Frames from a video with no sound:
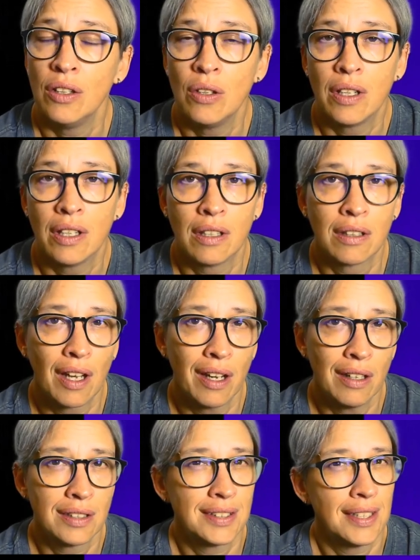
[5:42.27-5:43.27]
You can
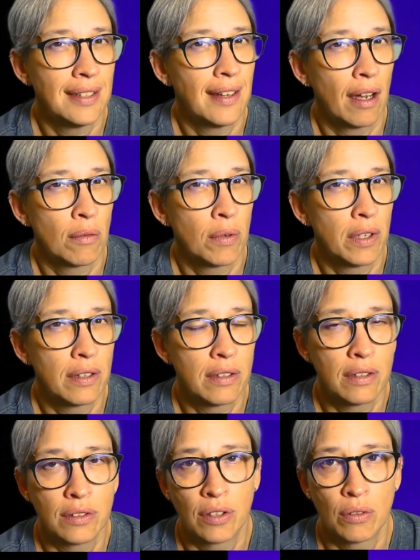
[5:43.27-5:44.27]
kind of see that with
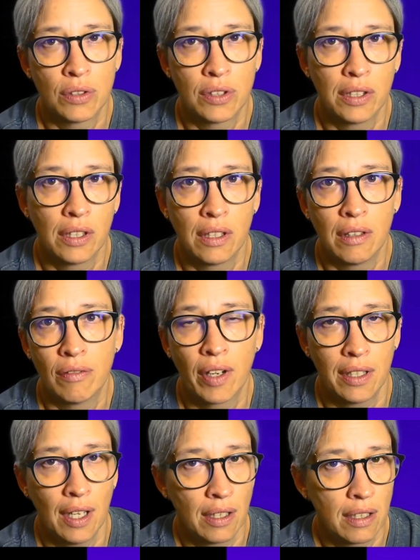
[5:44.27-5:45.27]
dissociative
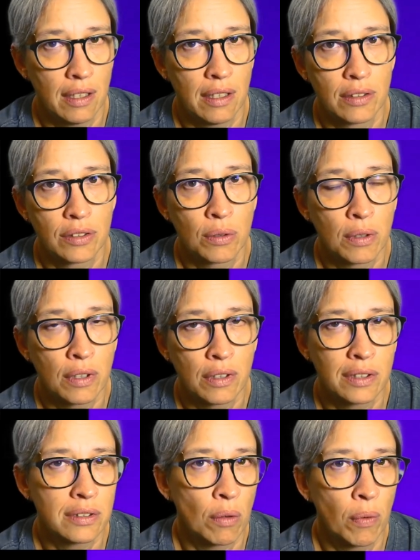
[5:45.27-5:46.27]
identity disorder.
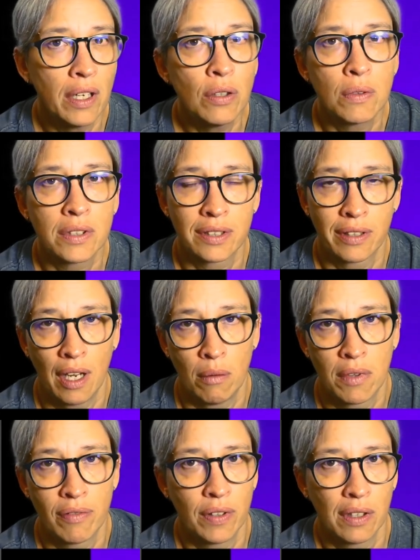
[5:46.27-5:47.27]
It's a way to
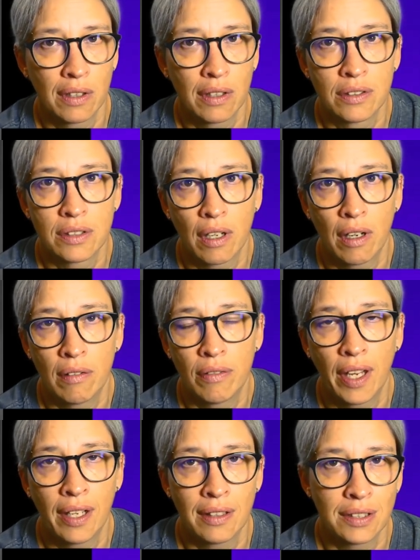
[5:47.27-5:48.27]
escape the feelings of
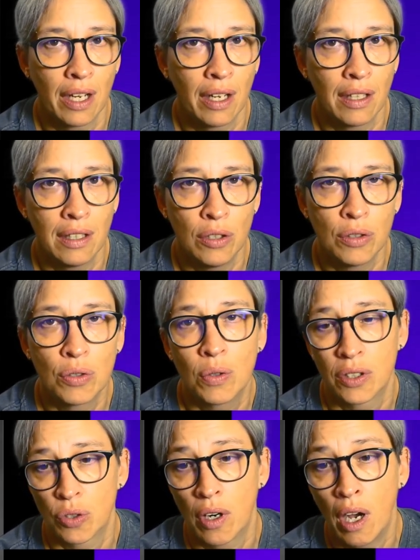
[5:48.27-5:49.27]
anxiety due to
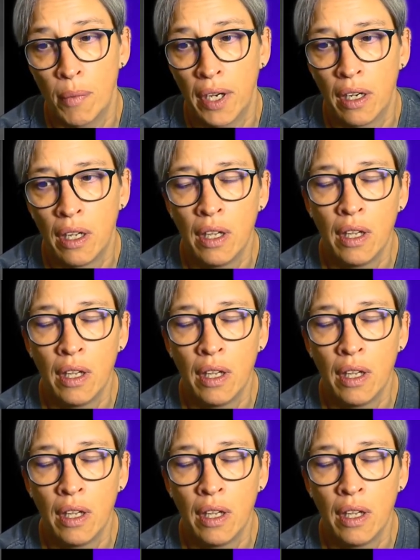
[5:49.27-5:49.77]
a trauma.